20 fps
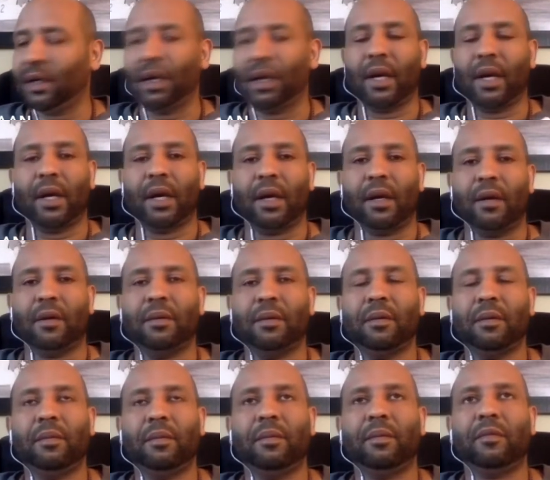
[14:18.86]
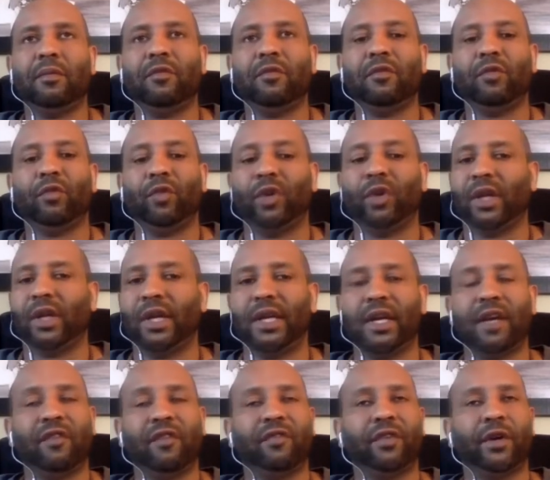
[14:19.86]
and really
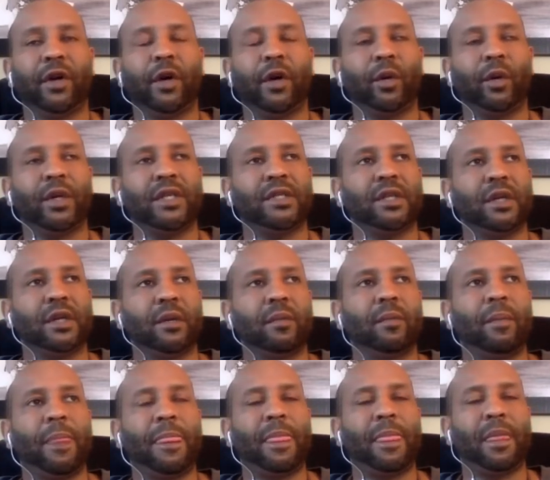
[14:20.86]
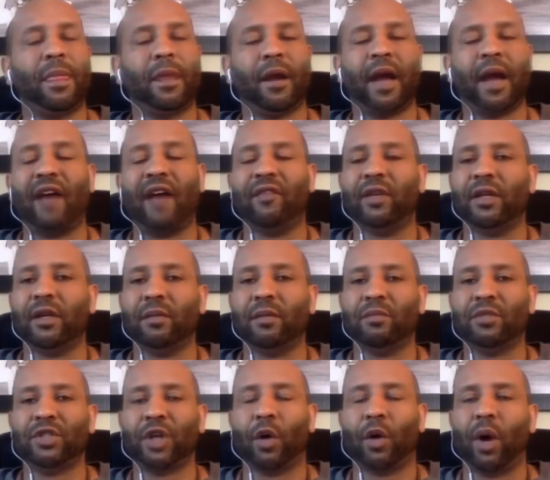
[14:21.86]
again for no reason they're having them
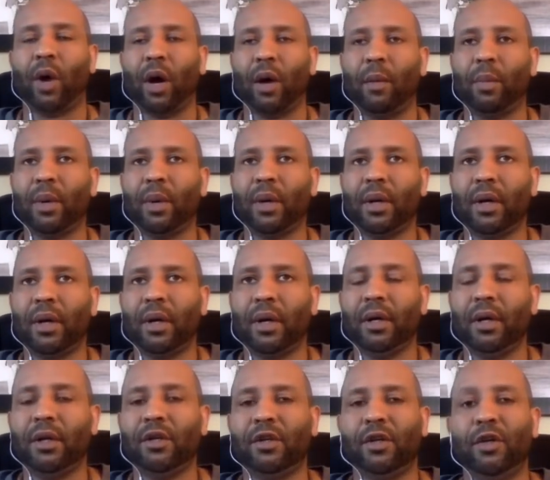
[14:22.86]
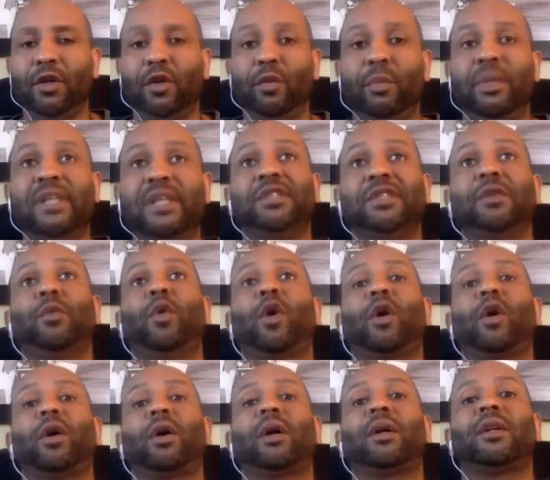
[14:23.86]
show up to do busy
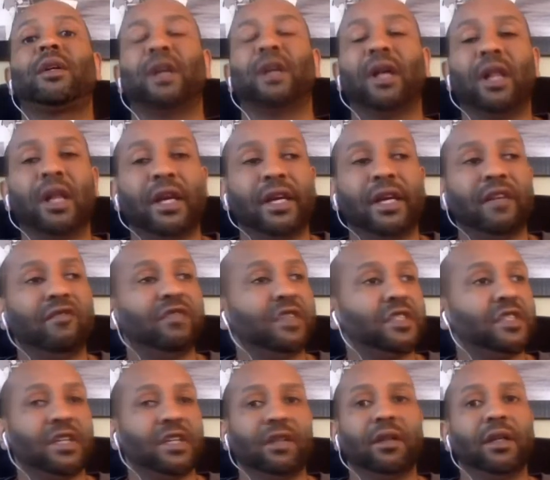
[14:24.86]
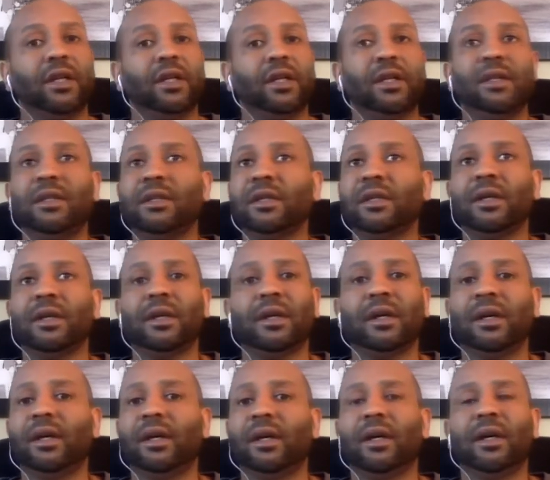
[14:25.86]
work to clean facilities
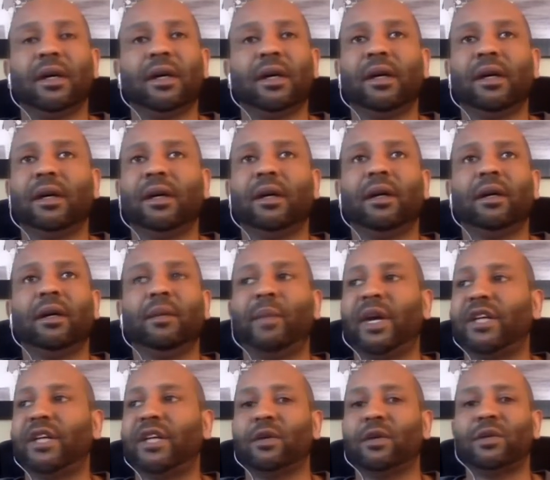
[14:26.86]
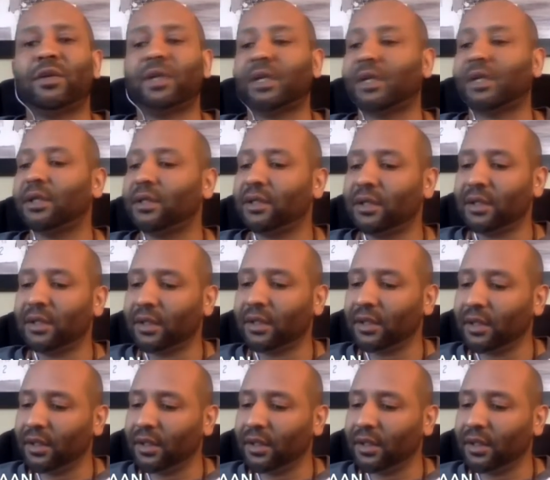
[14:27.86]
makes no sense